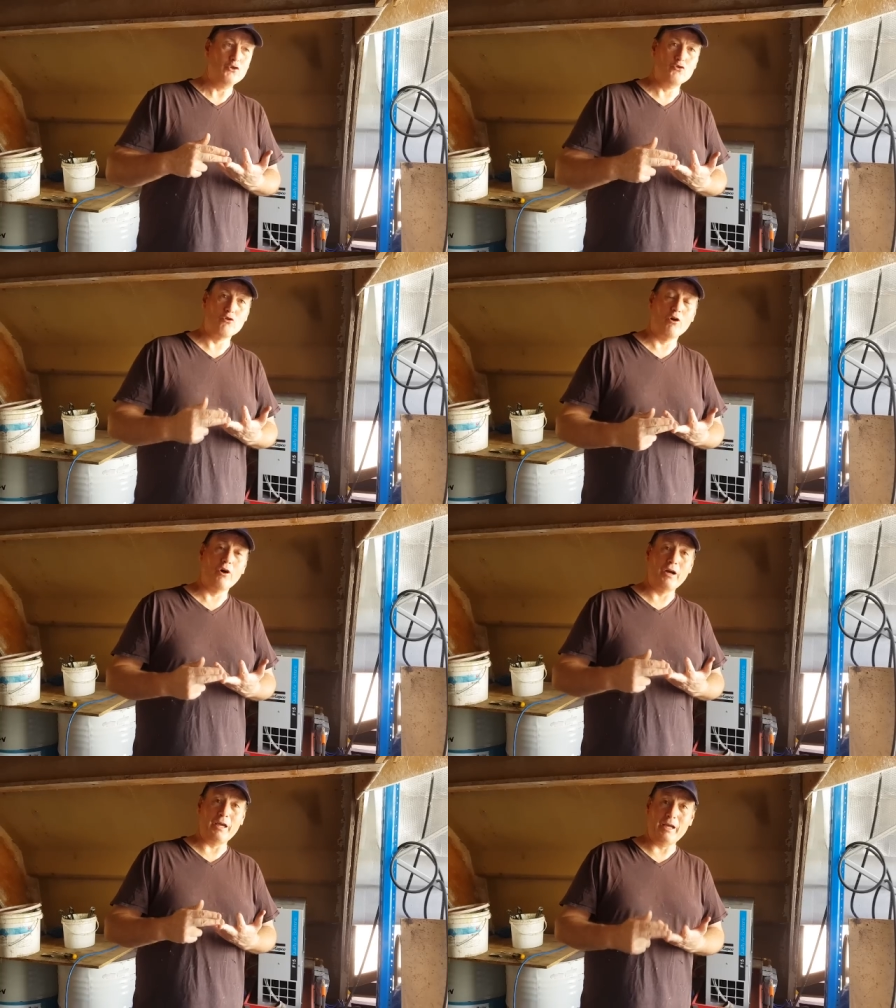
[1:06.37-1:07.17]

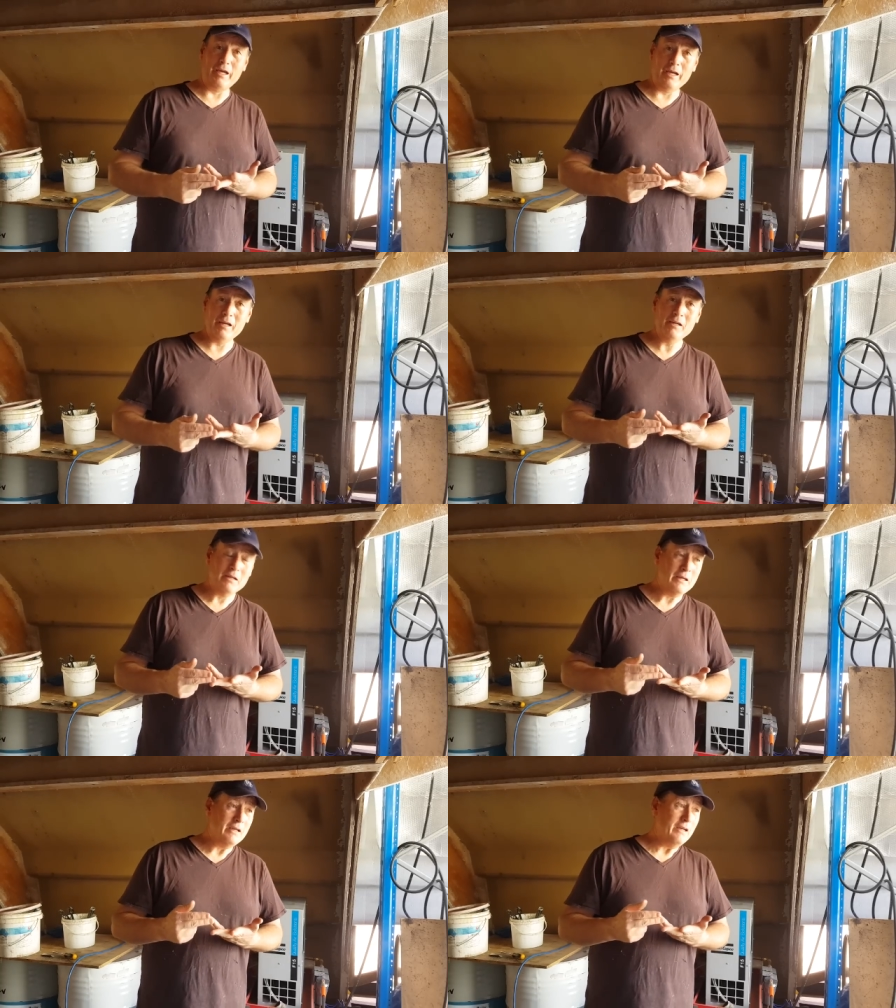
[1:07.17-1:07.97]
dry air,
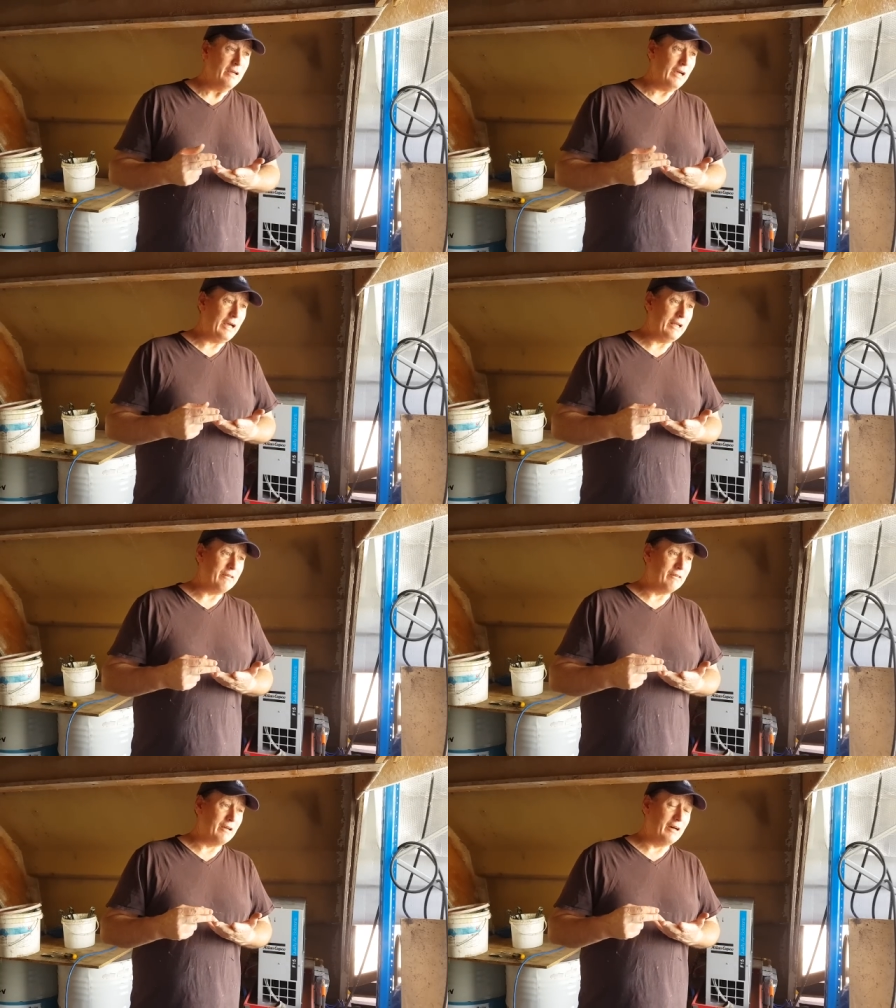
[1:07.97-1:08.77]

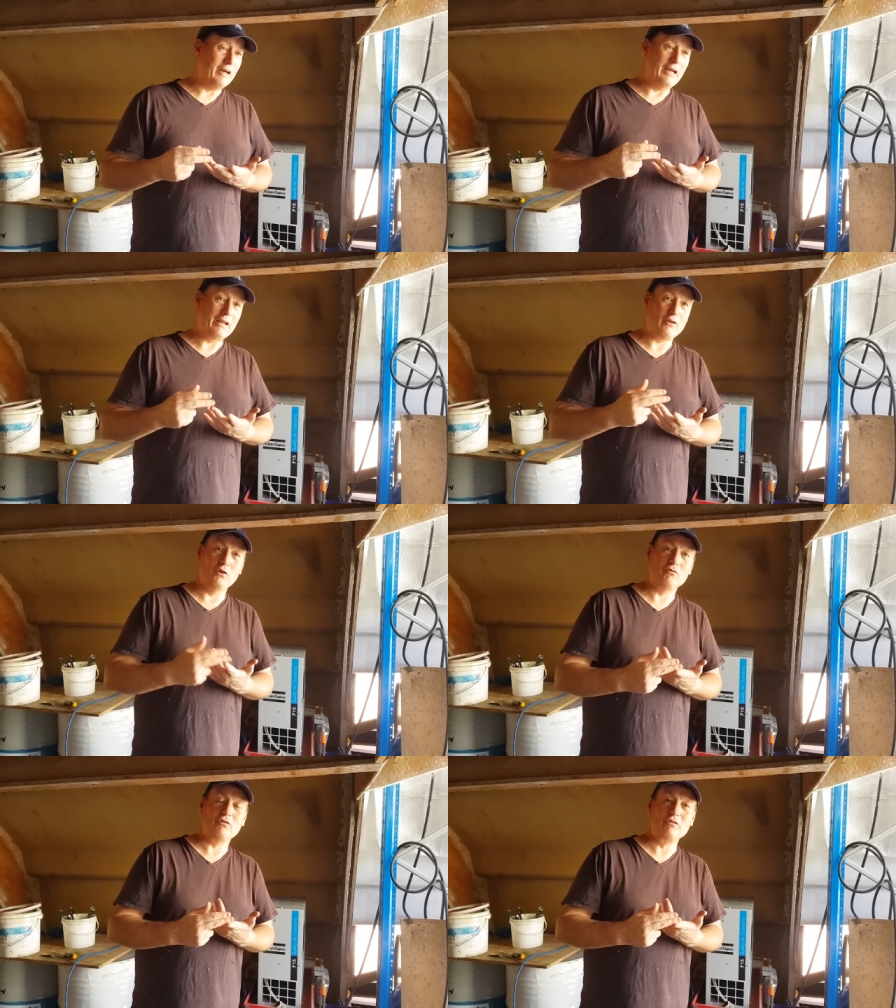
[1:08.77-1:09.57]
and a
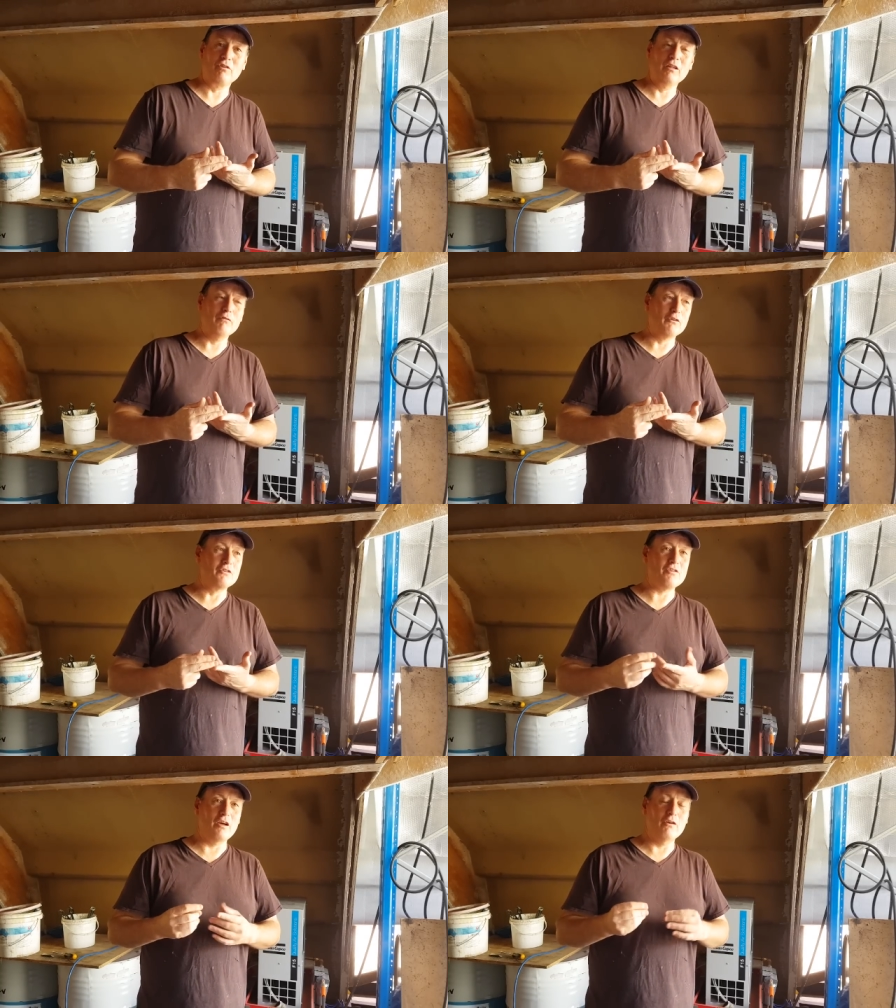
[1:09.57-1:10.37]
constant delivery.
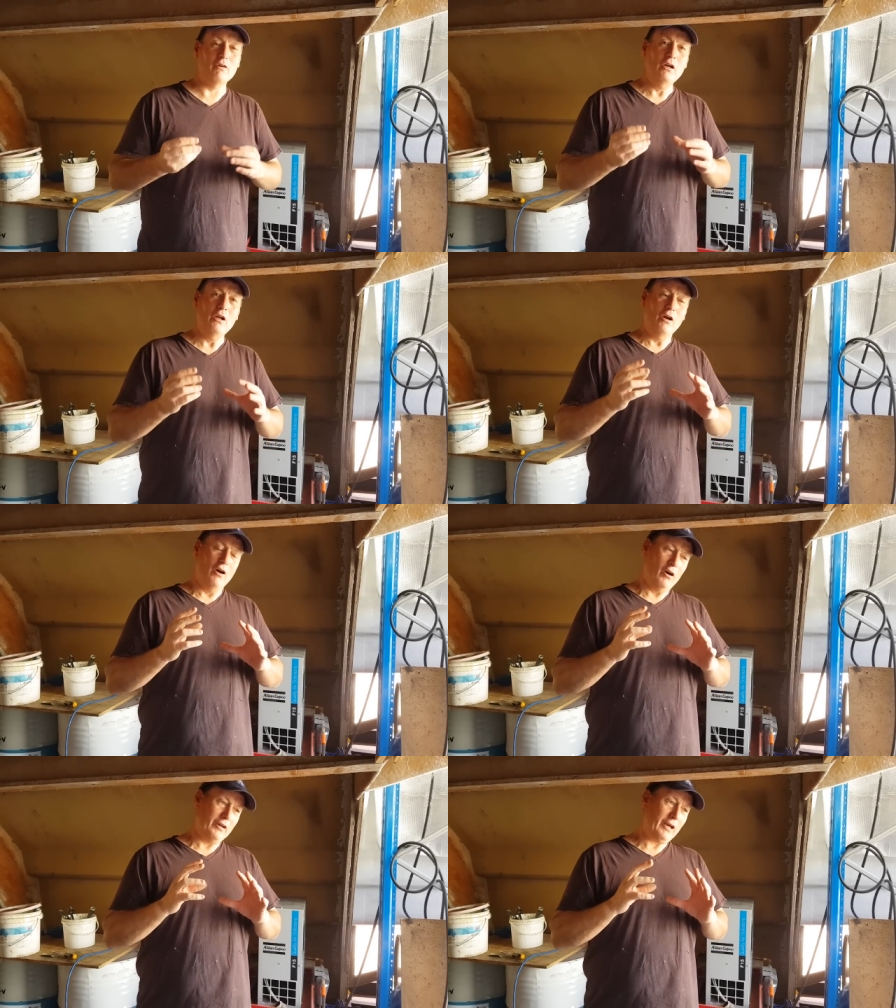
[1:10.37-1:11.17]
So
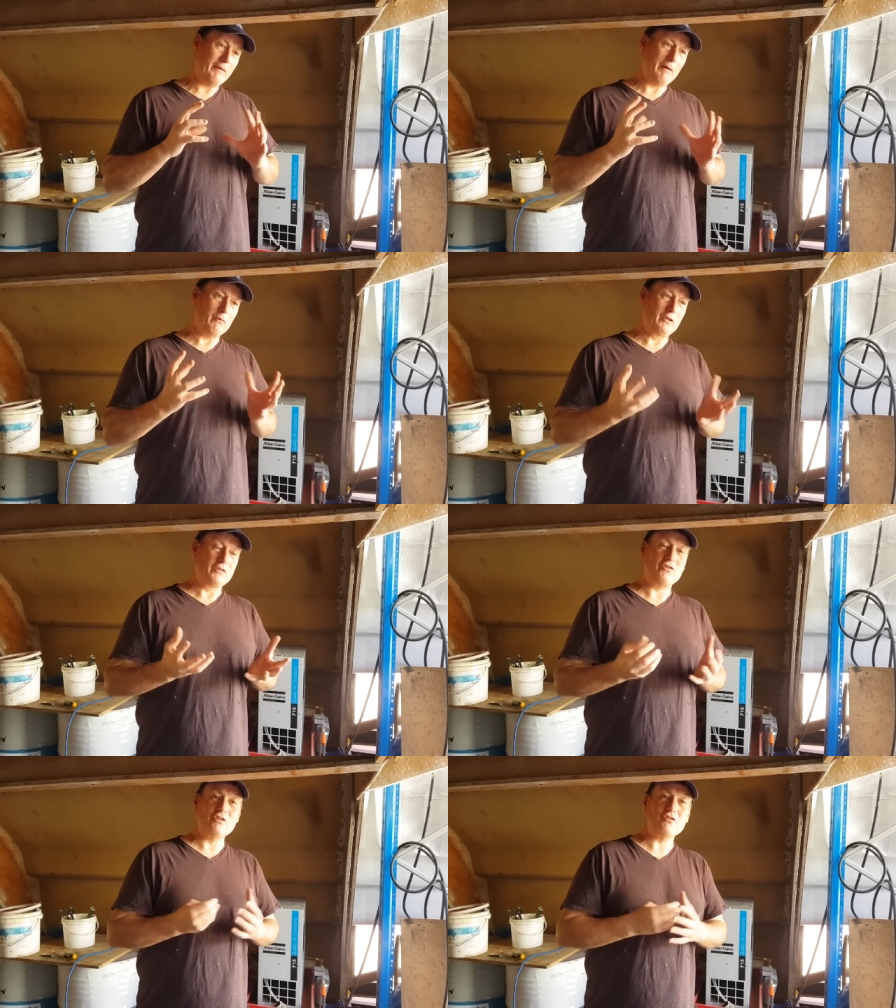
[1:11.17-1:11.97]
I came up with a
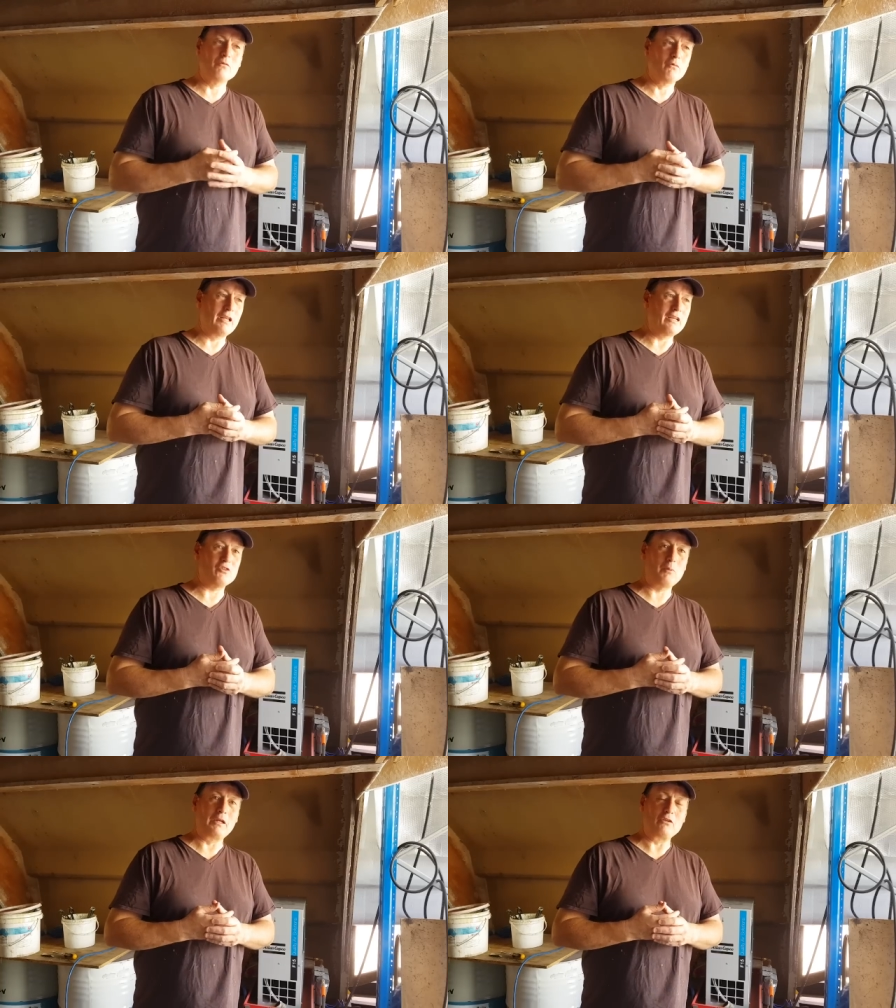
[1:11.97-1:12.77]
system without
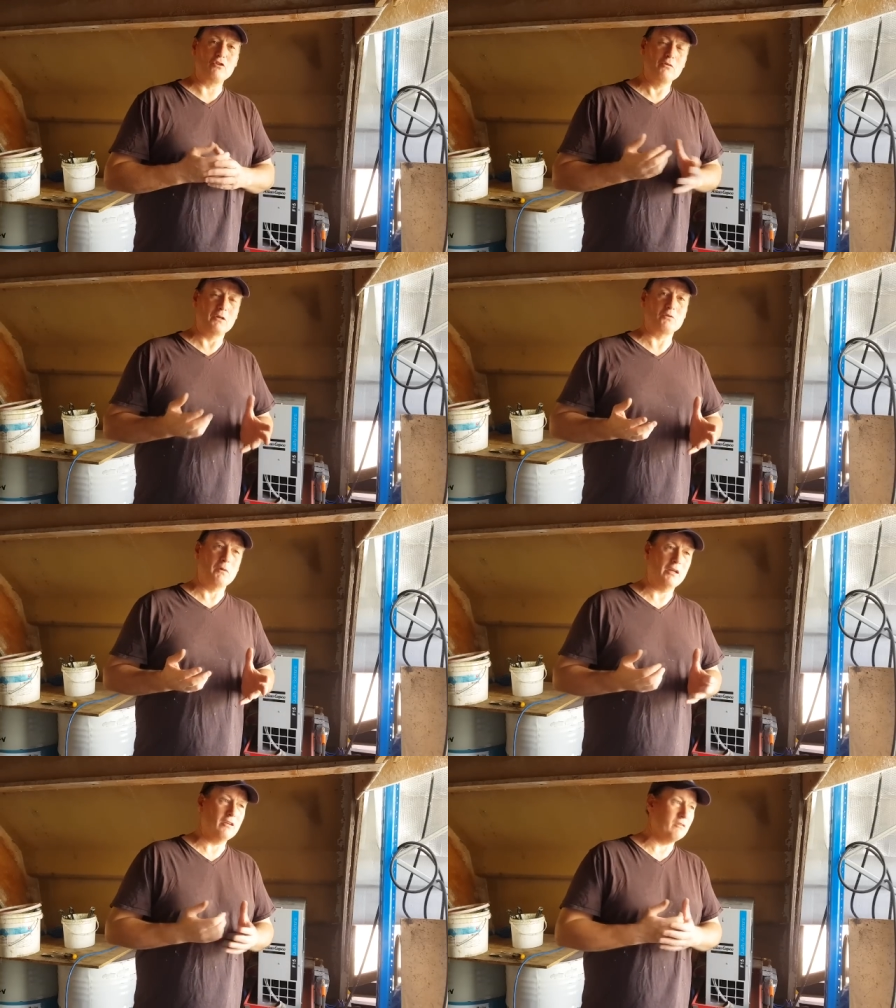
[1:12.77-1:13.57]
spending too much
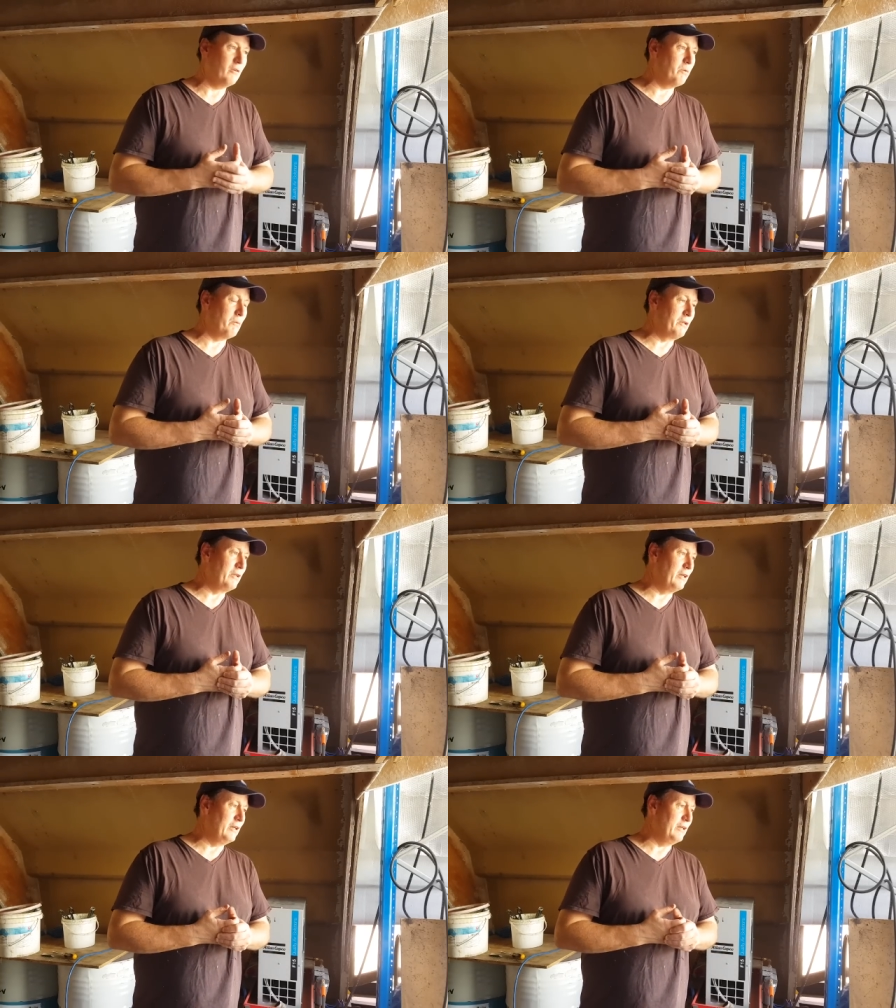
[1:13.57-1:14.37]
money. I probably